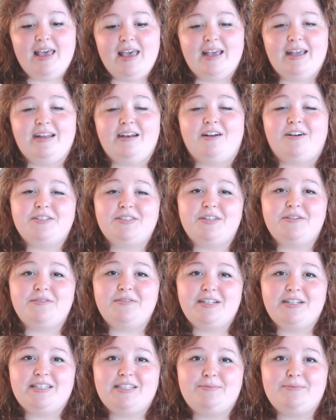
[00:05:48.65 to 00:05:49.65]
It also
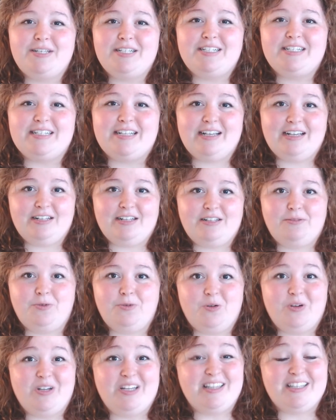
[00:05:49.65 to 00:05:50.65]
needs to be
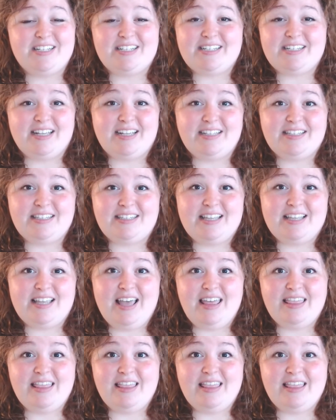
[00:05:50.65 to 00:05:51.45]
scalable in the sense